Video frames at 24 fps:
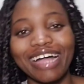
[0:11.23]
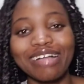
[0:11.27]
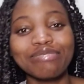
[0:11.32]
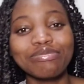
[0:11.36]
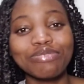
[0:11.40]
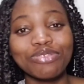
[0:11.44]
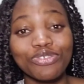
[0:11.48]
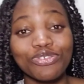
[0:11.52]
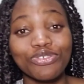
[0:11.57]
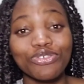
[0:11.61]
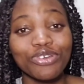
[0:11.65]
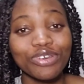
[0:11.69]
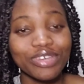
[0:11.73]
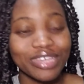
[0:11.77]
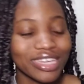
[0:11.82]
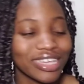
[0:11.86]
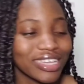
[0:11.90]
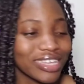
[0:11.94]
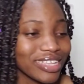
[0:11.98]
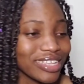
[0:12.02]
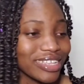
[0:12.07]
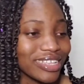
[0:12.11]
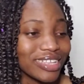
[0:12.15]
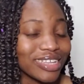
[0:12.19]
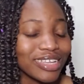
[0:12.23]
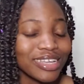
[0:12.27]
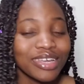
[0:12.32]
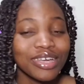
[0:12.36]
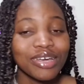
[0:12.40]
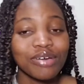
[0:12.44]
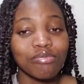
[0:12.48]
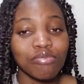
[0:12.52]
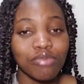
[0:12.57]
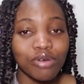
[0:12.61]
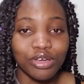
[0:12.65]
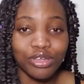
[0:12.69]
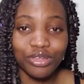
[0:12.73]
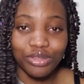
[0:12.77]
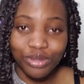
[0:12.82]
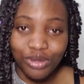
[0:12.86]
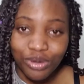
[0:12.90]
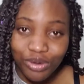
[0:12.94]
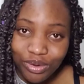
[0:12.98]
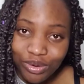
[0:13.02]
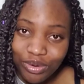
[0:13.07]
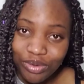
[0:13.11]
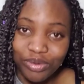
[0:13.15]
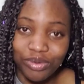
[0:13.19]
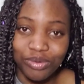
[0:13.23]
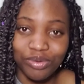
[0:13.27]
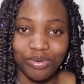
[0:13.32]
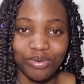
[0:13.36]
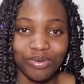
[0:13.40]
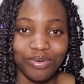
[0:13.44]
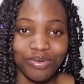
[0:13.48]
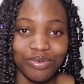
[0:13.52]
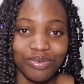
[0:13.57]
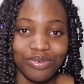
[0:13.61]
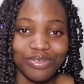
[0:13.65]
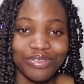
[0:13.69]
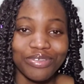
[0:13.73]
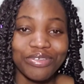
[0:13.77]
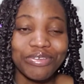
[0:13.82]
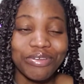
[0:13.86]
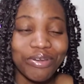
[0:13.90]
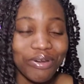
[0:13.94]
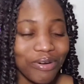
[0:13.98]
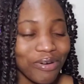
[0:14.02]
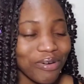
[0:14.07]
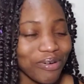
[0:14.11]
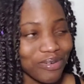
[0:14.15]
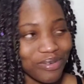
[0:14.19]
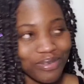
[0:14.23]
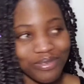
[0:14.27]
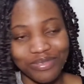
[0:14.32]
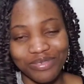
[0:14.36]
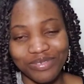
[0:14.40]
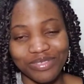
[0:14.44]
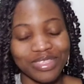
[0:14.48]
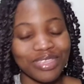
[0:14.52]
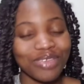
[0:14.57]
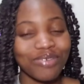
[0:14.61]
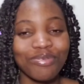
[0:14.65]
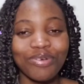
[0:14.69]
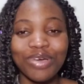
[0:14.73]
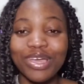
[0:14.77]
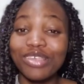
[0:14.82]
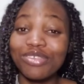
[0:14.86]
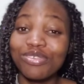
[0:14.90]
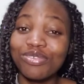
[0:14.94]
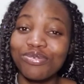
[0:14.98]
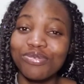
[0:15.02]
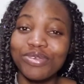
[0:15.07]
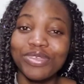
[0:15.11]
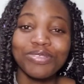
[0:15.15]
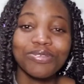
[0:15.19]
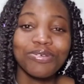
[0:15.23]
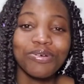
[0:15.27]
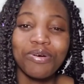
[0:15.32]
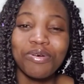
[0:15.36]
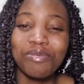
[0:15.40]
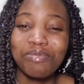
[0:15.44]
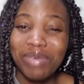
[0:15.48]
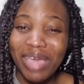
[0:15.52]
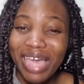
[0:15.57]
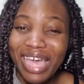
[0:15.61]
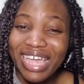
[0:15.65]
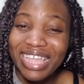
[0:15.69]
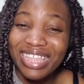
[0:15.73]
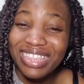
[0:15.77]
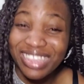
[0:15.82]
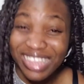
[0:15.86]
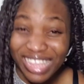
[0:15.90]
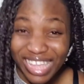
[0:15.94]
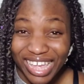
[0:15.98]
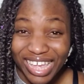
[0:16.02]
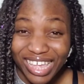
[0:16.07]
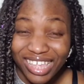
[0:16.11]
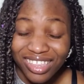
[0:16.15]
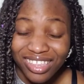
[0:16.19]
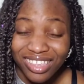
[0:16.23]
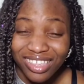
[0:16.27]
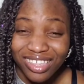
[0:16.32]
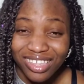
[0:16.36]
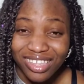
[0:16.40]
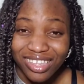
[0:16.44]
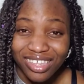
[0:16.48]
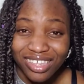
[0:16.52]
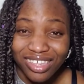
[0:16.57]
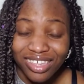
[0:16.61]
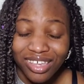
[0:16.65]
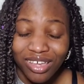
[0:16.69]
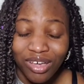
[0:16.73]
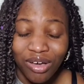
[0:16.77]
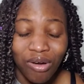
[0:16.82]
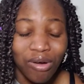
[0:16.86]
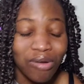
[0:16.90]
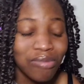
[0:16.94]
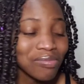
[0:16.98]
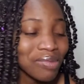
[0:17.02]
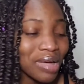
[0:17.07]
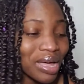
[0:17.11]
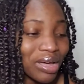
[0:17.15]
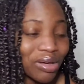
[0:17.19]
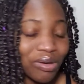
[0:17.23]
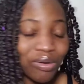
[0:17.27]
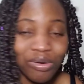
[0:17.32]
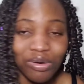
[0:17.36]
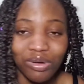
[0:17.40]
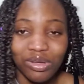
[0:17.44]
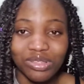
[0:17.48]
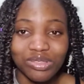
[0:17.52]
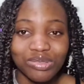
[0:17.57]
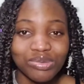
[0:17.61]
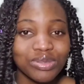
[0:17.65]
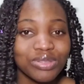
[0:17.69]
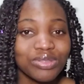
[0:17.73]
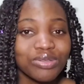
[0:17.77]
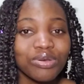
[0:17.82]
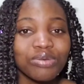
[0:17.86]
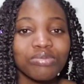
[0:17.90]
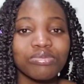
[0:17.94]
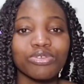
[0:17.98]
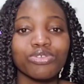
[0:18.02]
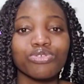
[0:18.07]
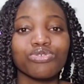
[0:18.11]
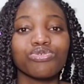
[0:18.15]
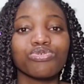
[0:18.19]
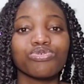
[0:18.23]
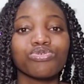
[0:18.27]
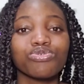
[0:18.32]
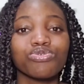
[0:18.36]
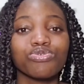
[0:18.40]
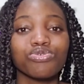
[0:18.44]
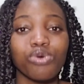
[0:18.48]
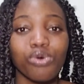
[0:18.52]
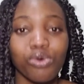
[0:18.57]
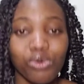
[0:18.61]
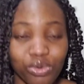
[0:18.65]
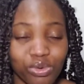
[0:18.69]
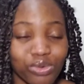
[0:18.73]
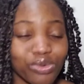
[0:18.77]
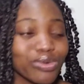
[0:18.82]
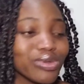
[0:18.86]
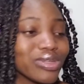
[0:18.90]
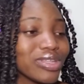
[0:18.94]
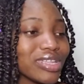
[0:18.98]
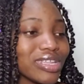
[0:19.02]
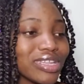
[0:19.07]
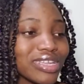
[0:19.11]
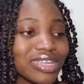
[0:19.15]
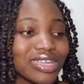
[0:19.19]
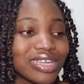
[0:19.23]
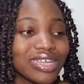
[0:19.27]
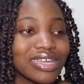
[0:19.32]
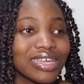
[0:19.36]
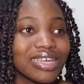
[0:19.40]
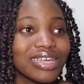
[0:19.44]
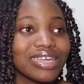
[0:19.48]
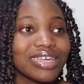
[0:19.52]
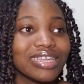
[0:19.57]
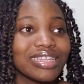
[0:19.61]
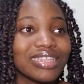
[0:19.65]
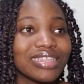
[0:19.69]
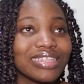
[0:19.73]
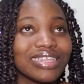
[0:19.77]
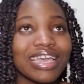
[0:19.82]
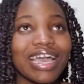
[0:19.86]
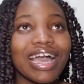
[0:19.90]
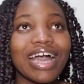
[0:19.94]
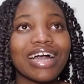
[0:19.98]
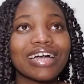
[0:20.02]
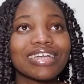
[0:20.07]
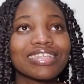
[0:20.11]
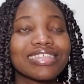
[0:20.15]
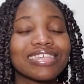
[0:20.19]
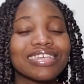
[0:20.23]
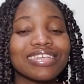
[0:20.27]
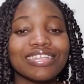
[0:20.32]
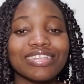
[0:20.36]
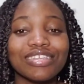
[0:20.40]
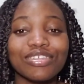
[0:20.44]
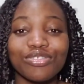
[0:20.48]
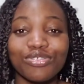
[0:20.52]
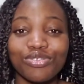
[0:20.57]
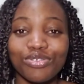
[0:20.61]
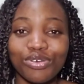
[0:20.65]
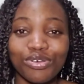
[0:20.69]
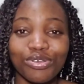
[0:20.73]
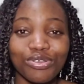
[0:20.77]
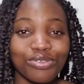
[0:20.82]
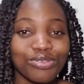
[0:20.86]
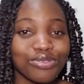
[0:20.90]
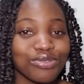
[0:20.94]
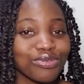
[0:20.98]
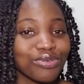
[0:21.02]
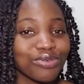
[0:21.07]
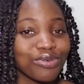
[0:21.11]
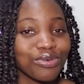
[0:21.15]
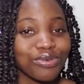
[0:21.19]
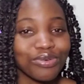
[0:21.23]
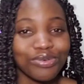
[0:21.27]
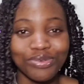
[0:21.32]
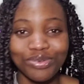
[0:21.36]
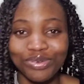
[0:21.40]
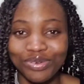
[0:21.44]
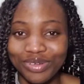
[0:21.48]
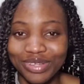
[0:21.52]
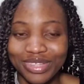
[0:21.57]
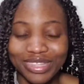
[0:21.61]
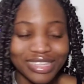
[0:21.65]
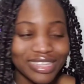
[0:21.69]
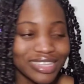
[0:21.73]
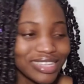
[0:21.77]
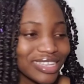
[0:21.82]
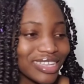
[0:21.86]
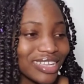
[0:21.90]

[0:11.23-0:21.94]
I'm joking. But yo, the way Sweet Home ended, oh my God, Sweet Home is so good. The acting is just so good.